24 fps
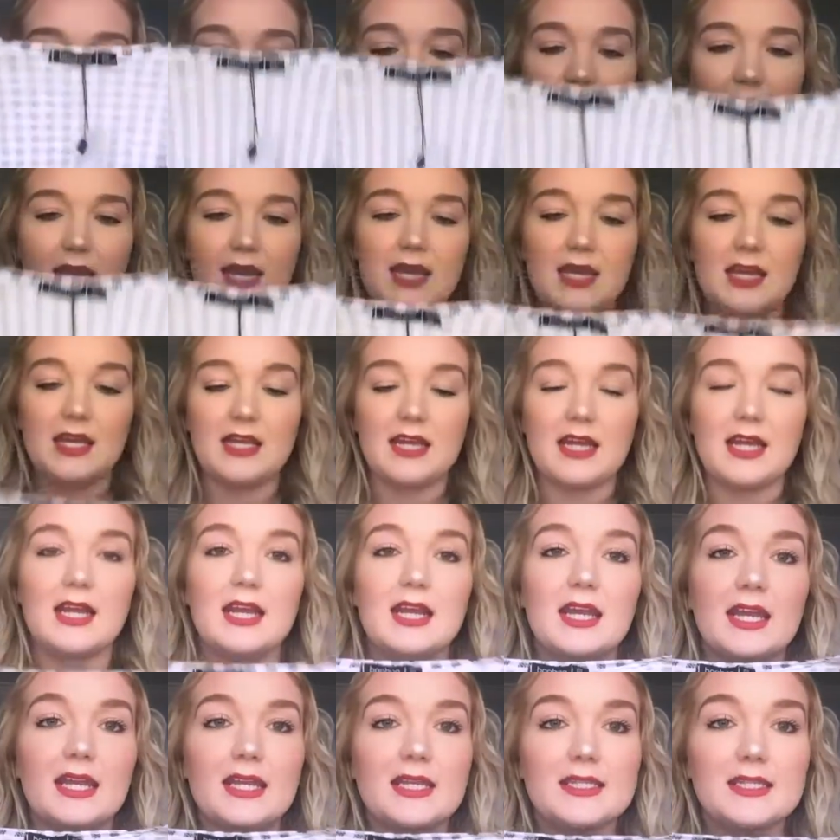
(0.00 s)
And
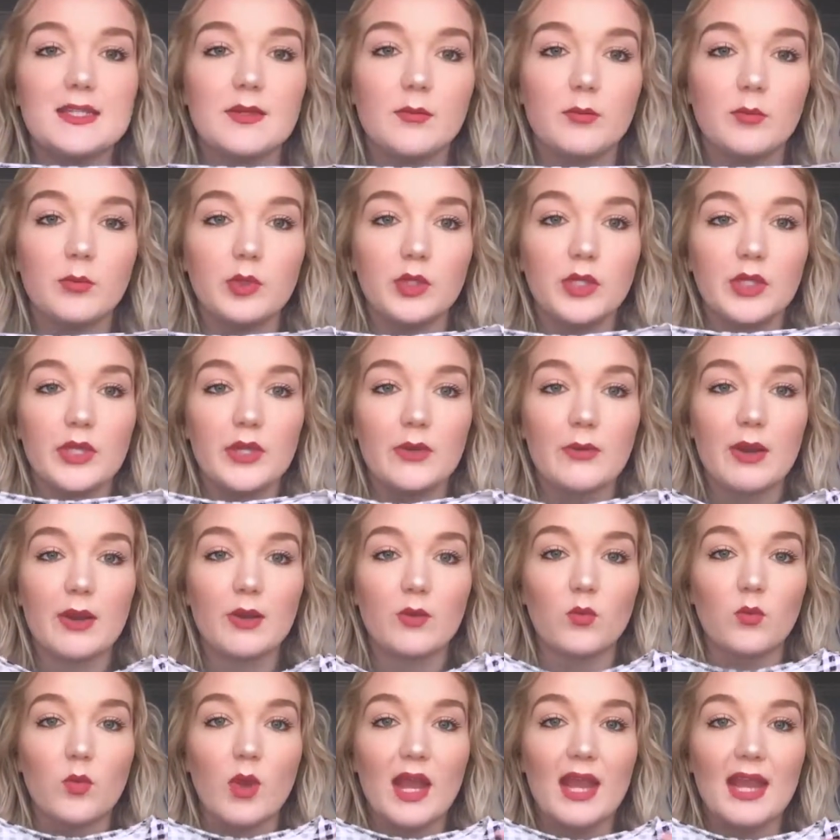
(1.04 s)
it is blue
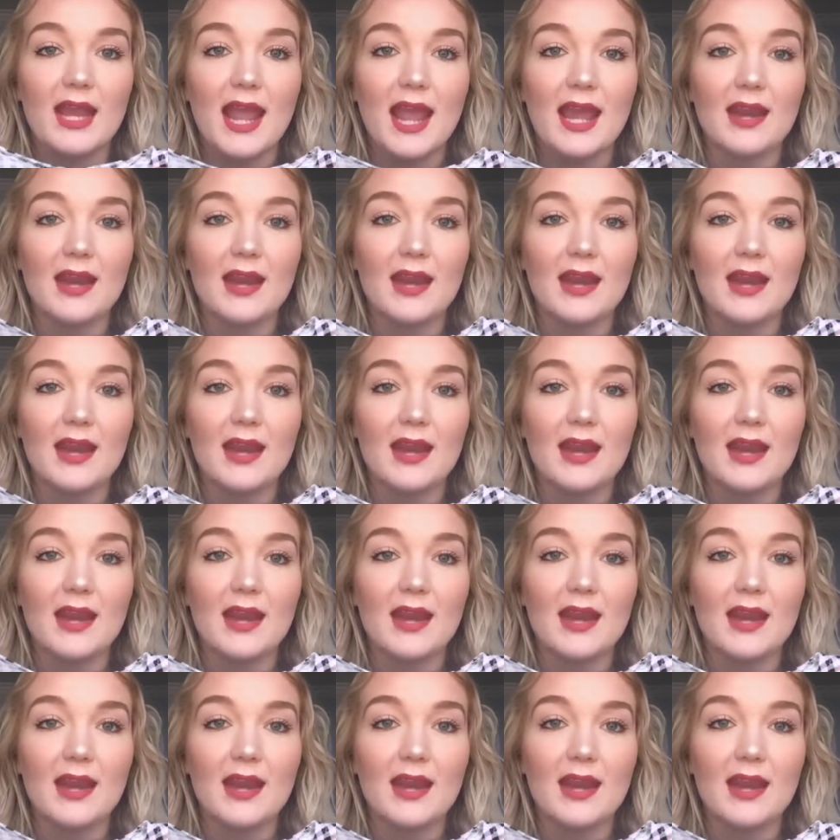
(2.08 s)
and white.